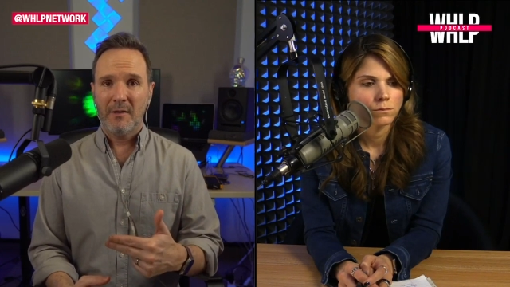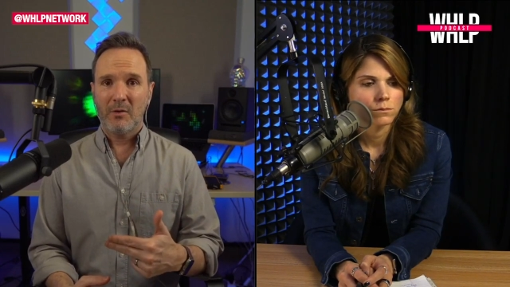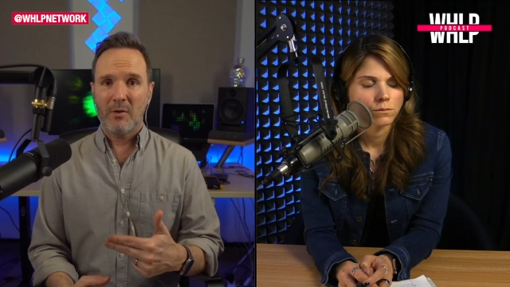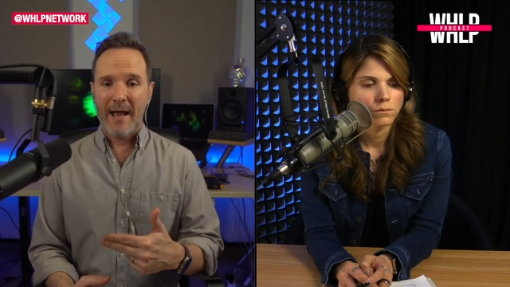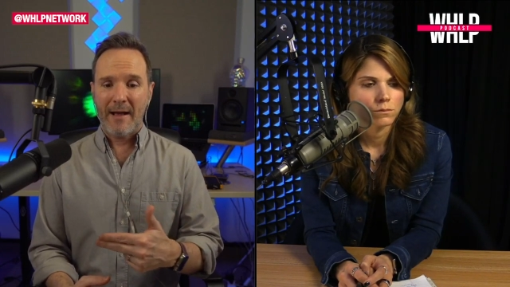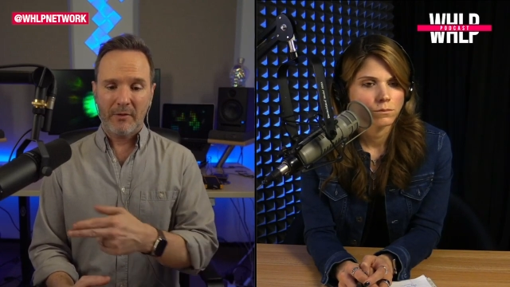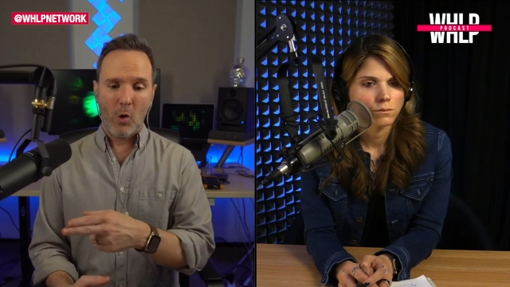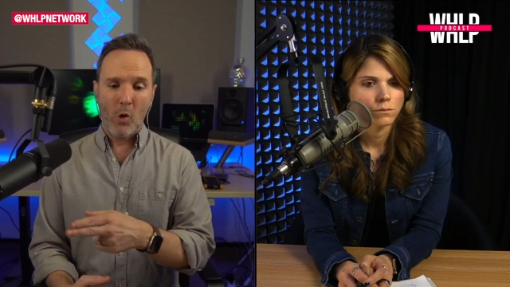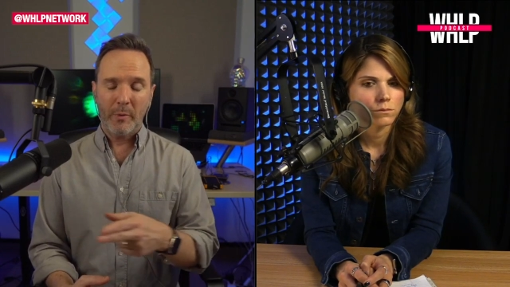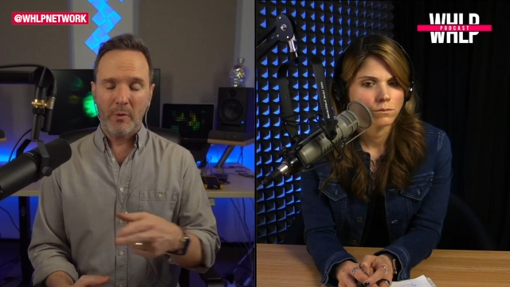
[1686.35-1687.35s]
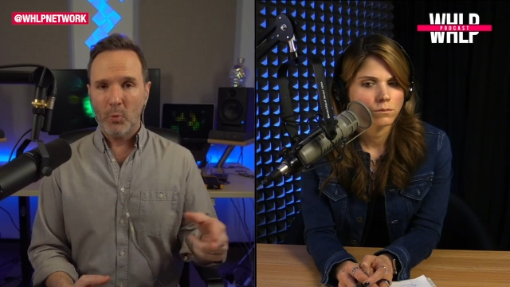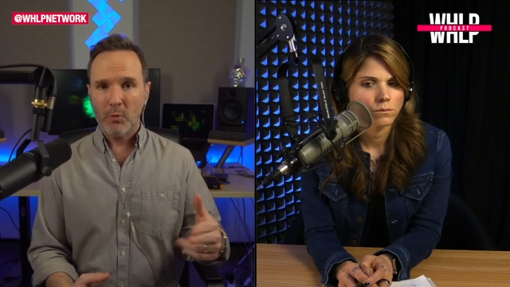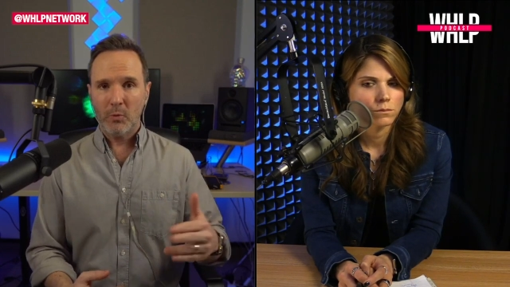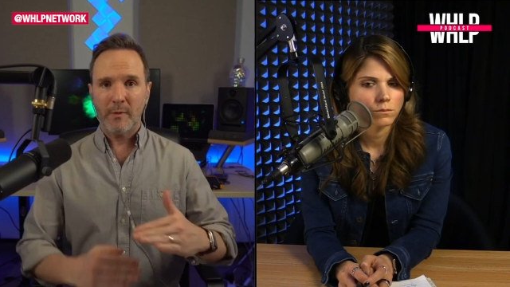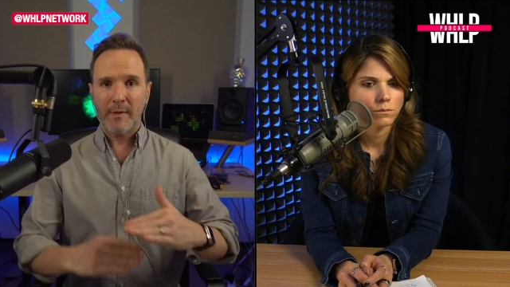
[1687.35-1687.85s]
Speaker 1: So you have this open
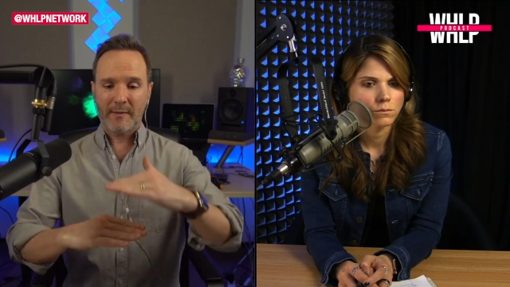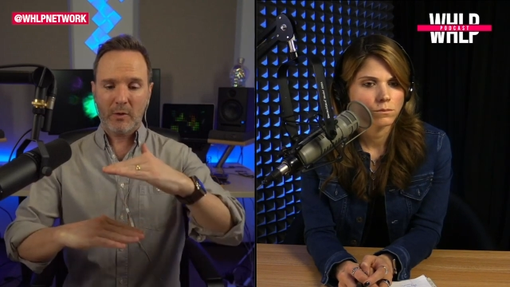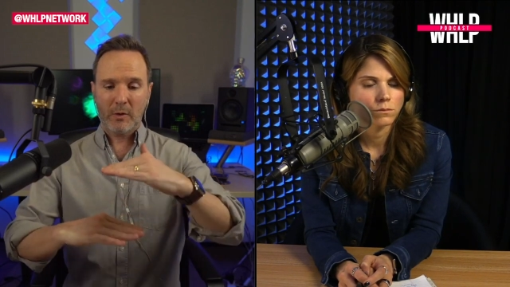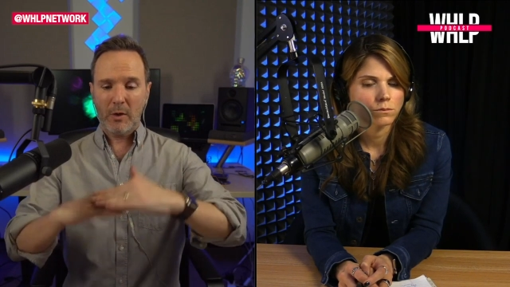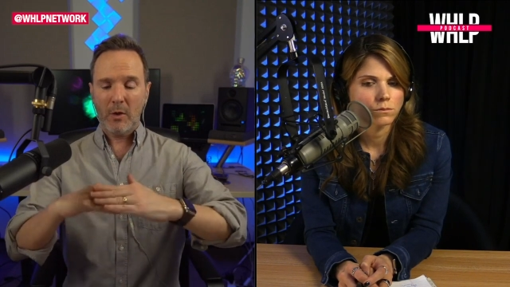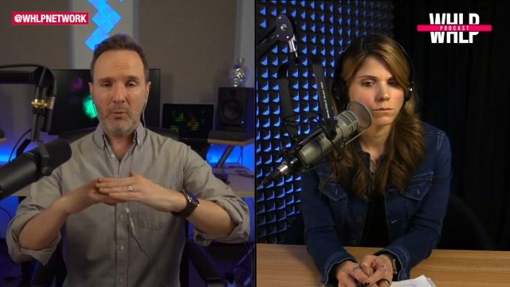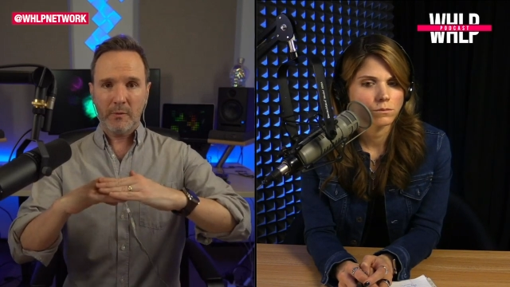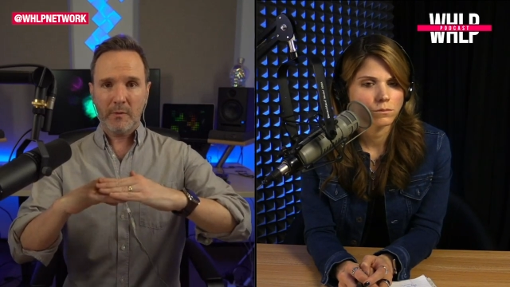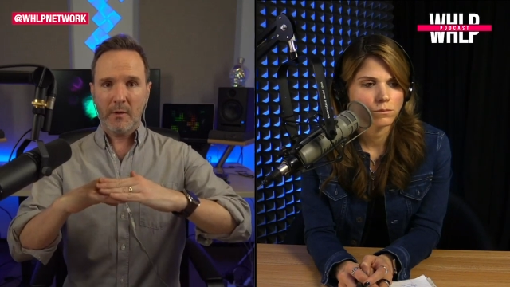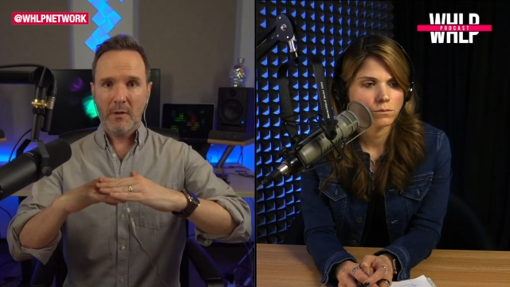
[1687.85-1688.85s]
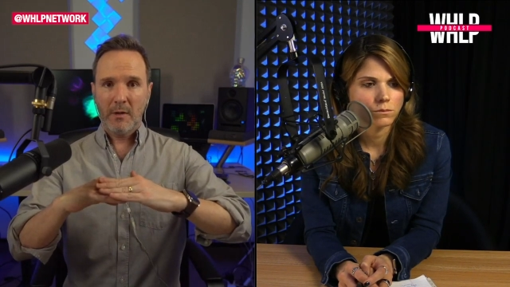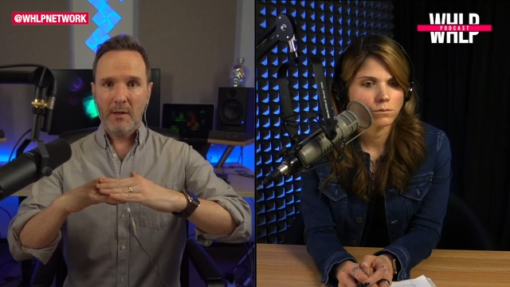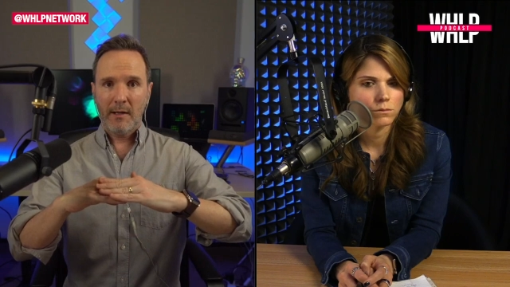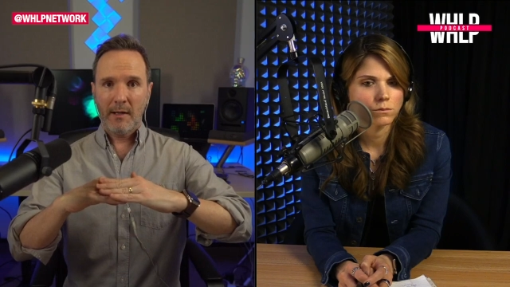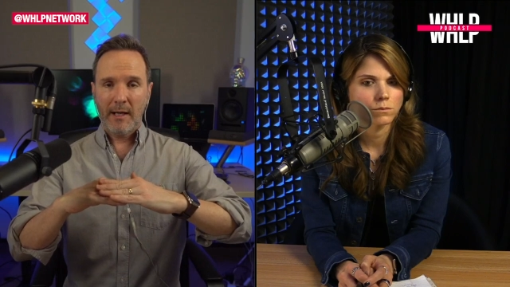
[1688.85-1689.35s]
wound that's closed,
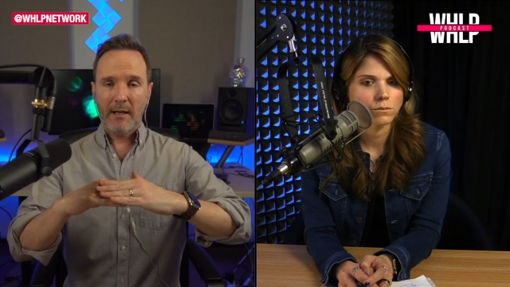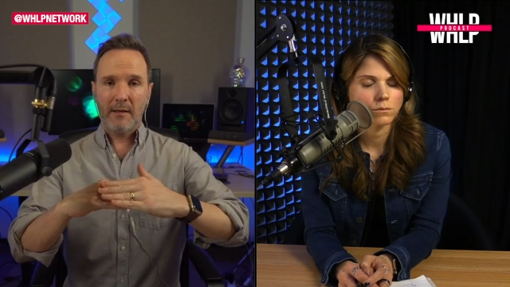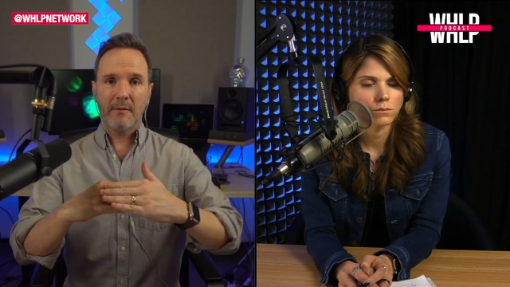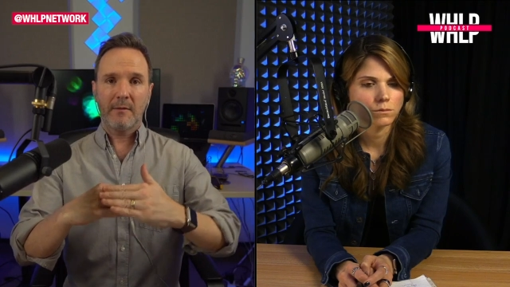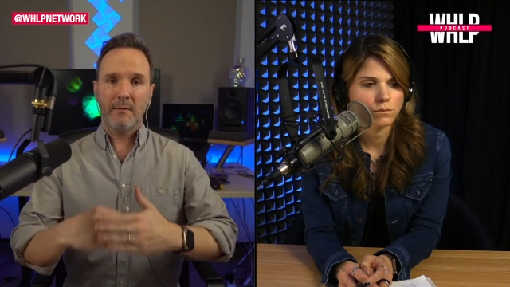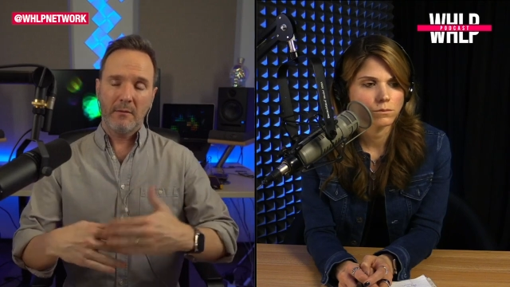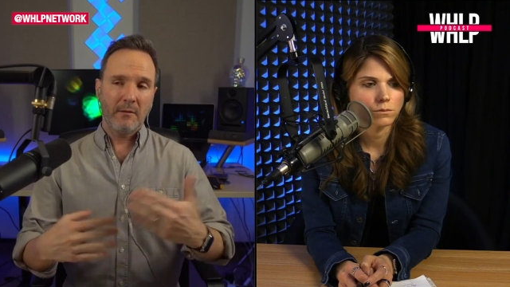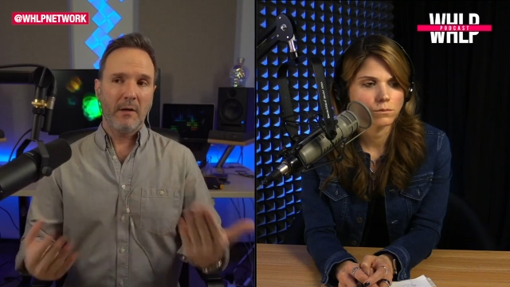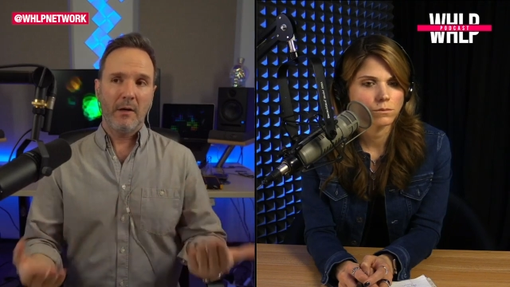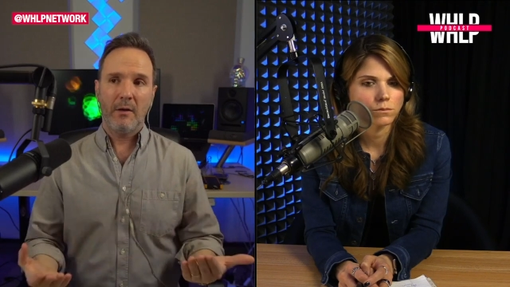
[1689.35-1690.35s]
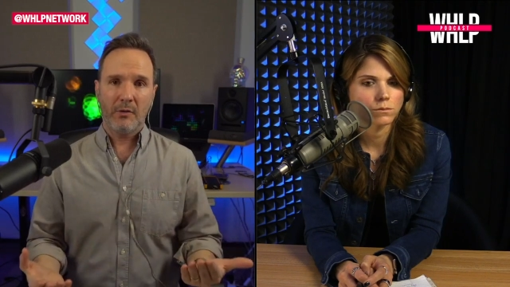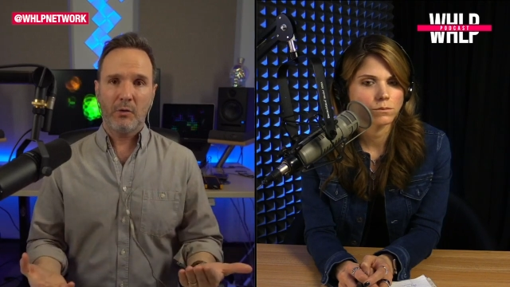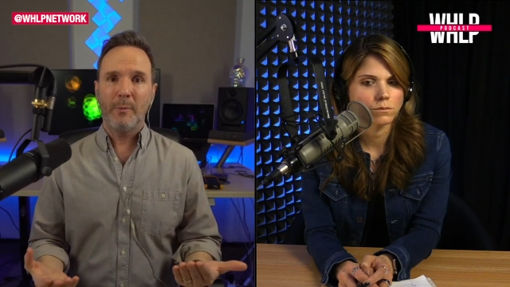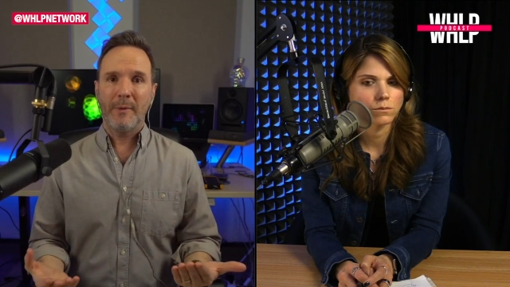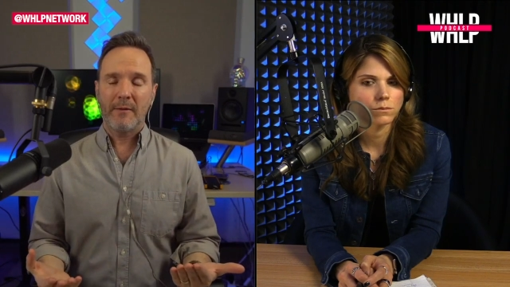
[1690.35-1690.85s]
and
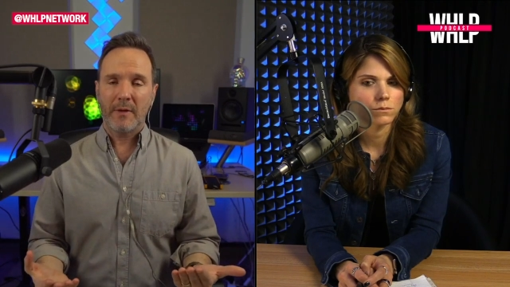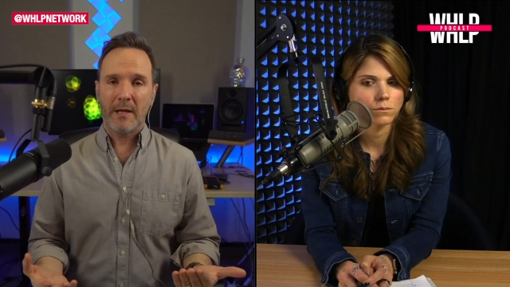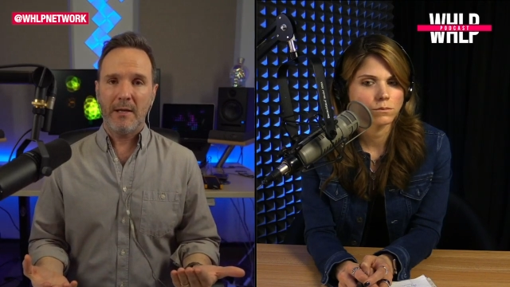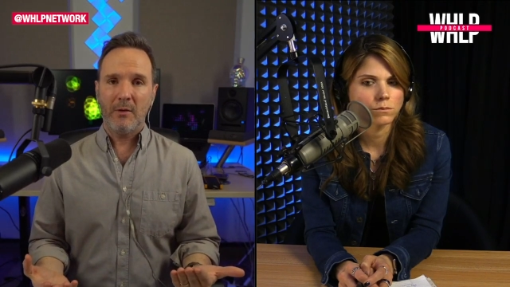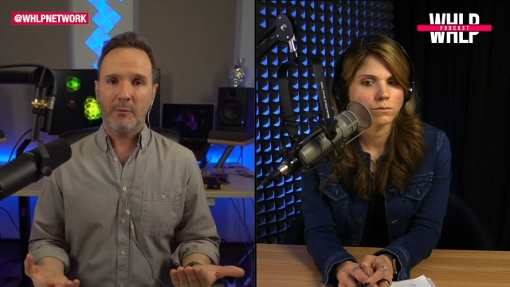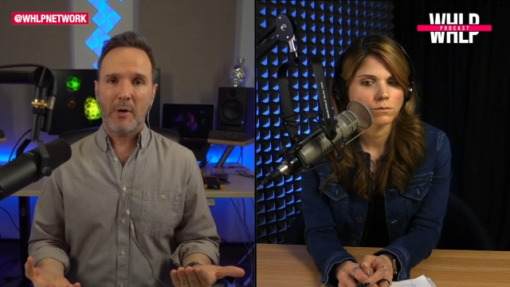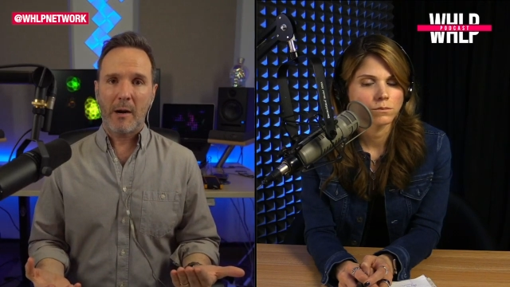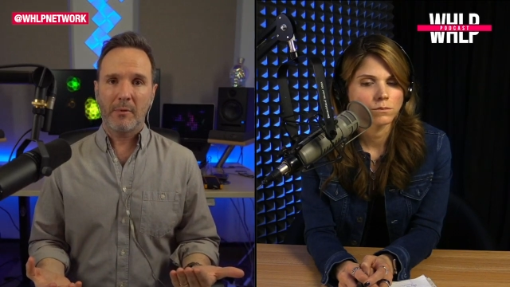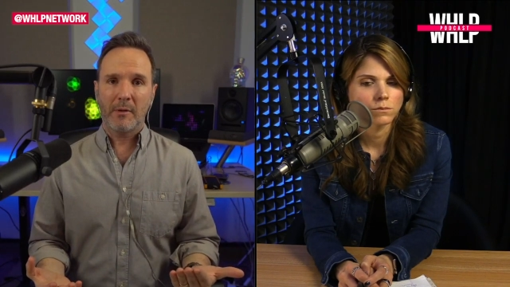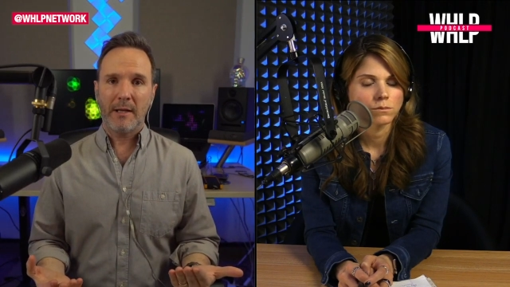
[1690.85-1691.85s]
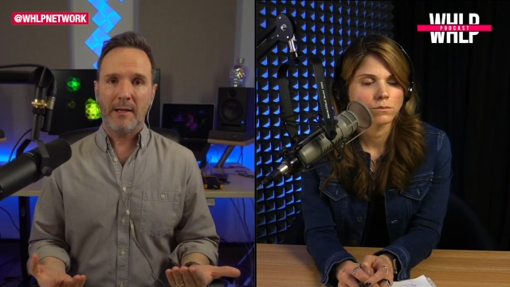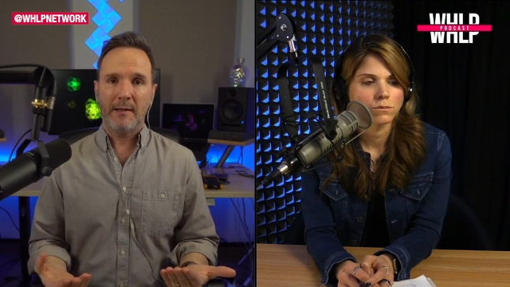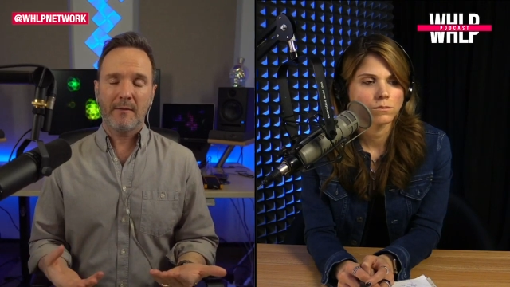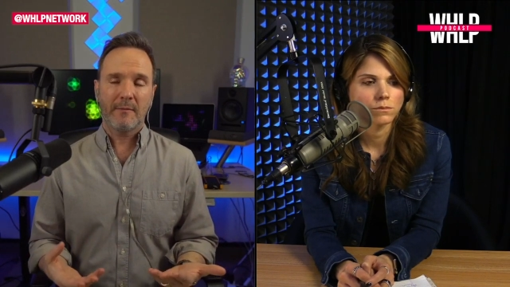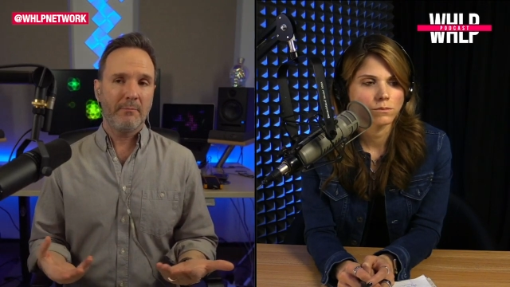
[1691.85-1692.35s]
assuming everything heals properly,
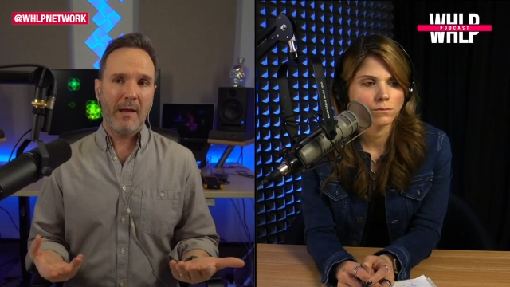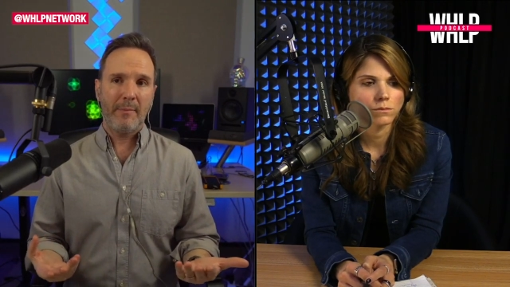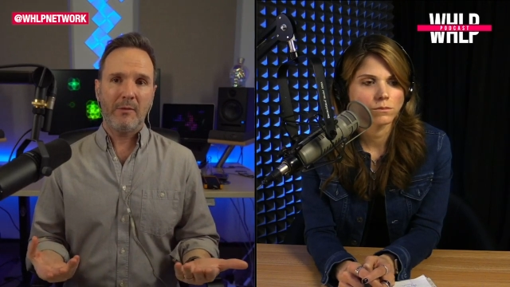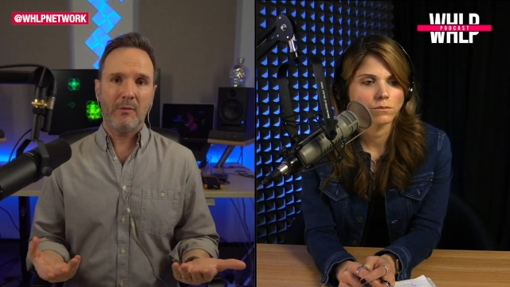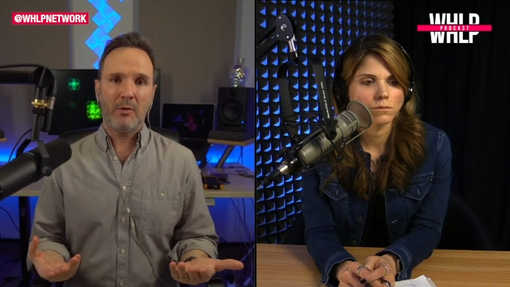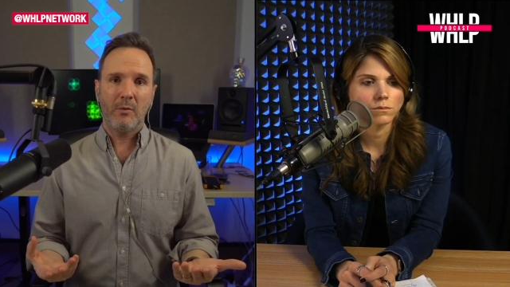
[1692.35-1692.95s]
it's maybe